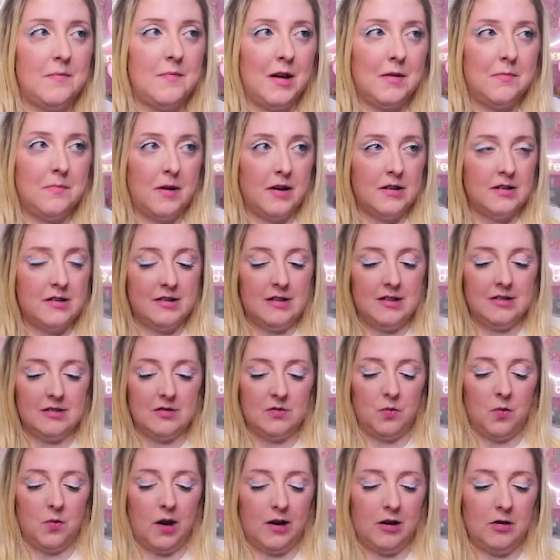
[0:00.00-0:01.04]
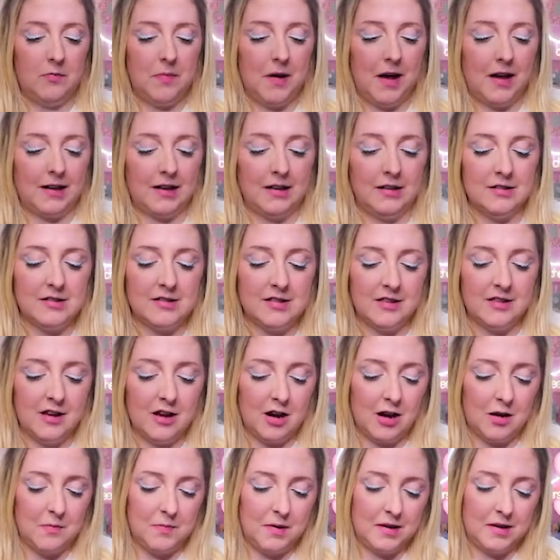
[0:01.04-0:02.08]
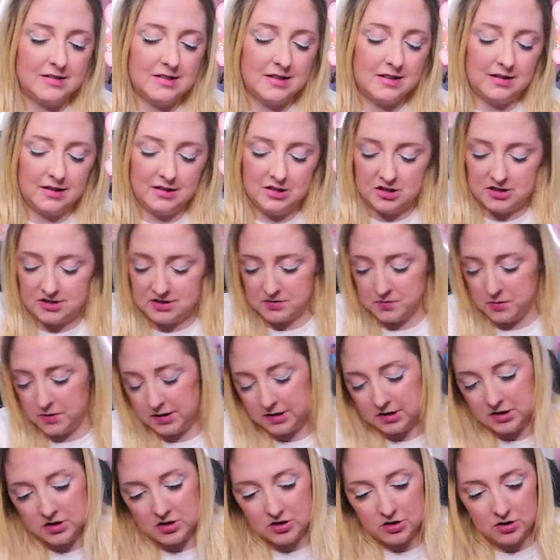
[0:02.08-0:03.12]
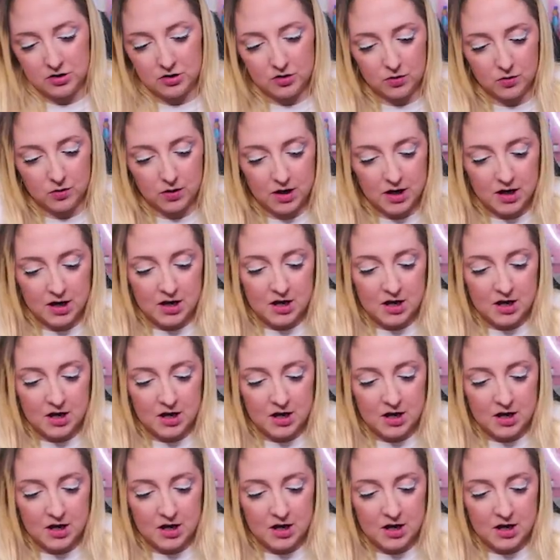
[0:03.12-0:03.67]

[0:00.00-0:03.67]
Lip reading: button is wired back into there, I'm basically just going to